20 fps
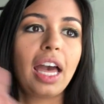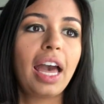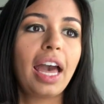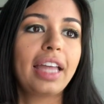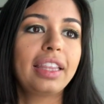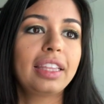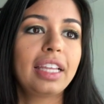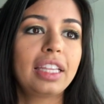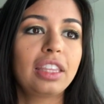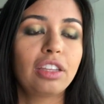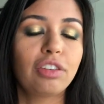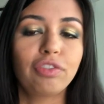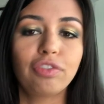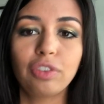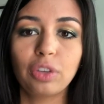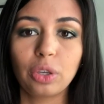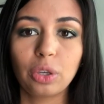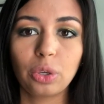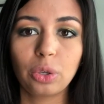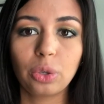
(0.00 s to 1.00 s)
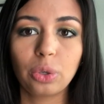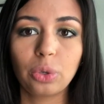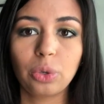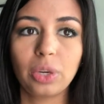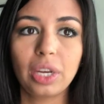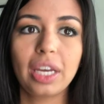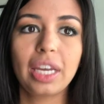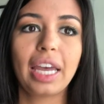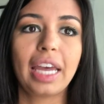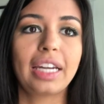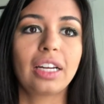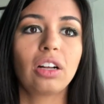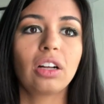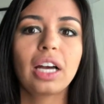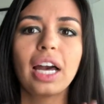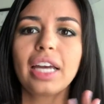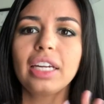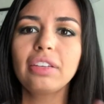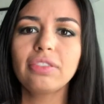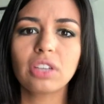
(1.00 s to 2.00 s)
and then the food, and I'll
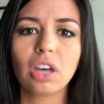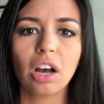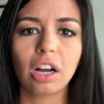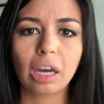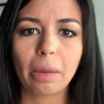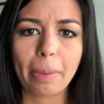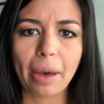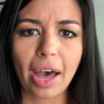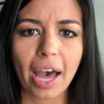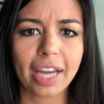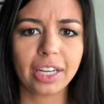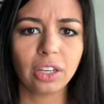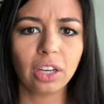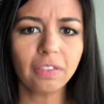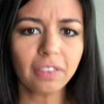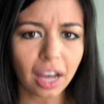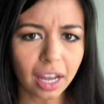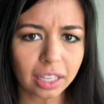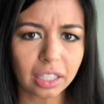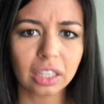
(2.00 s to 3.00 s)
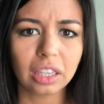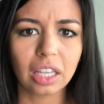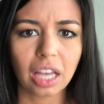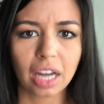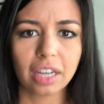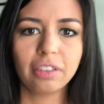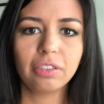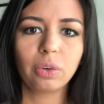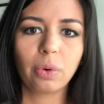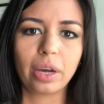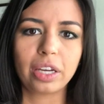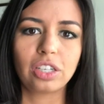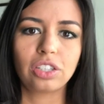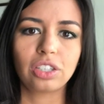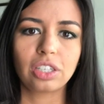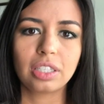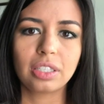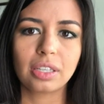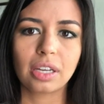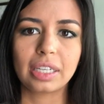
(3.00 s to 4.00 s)
kind of talk about, I know I've gotten a lot of
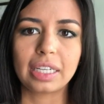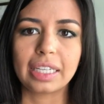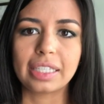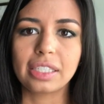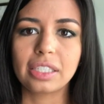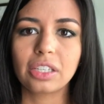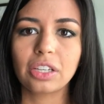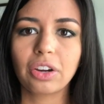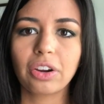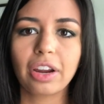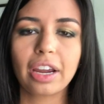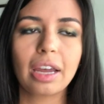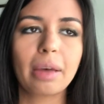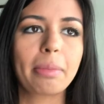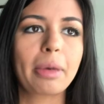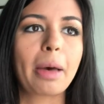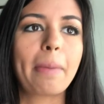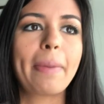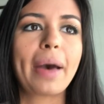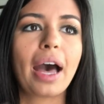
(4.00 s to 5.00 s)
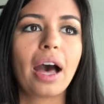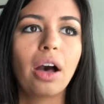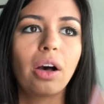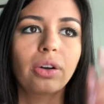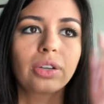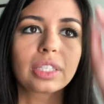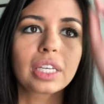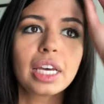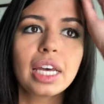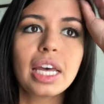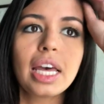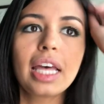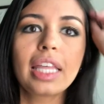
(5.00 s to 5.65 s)
questions on Instagram about